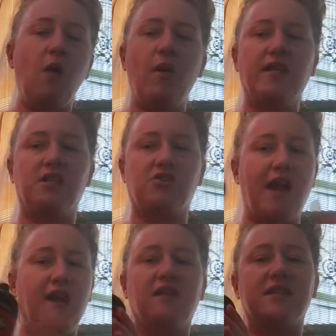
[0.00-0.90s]
I wanted to
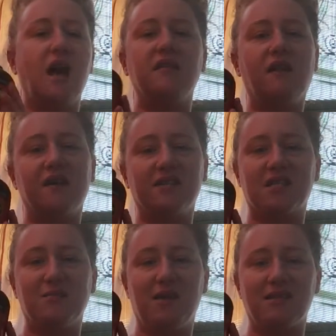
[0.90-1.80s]
try it because On Guard
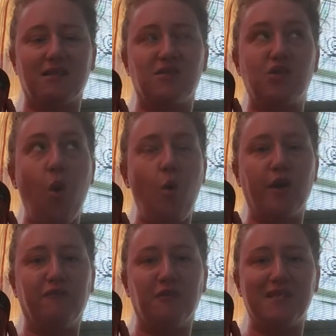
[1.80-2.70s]
just smells so
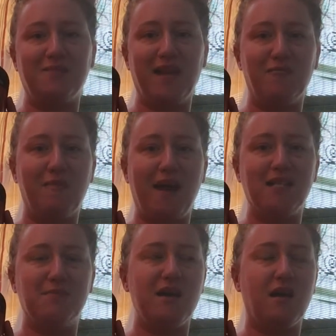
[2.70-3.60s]
wonderful to me. It
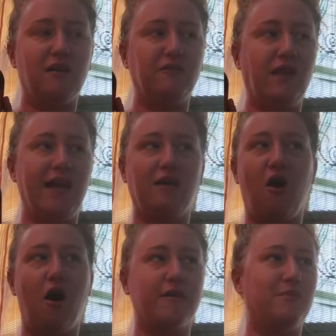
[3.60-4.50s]
reminds me of like
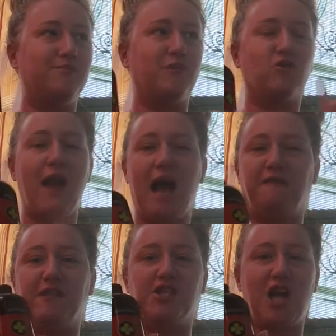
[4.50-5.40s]
autumn
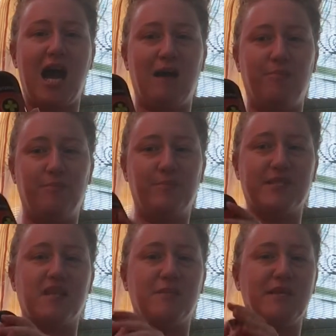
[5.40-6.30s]
craft shop
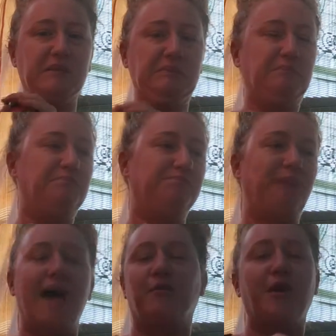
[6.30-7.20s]
cinnamon.
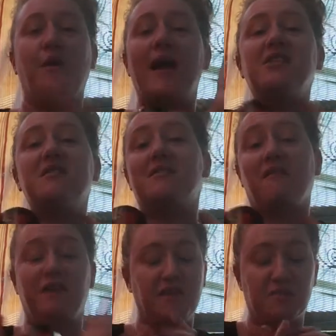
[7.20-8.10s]
I don't know, I just
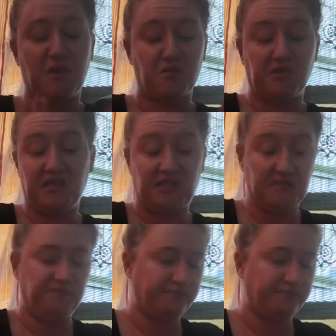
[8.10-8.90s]
love it. It smells really good.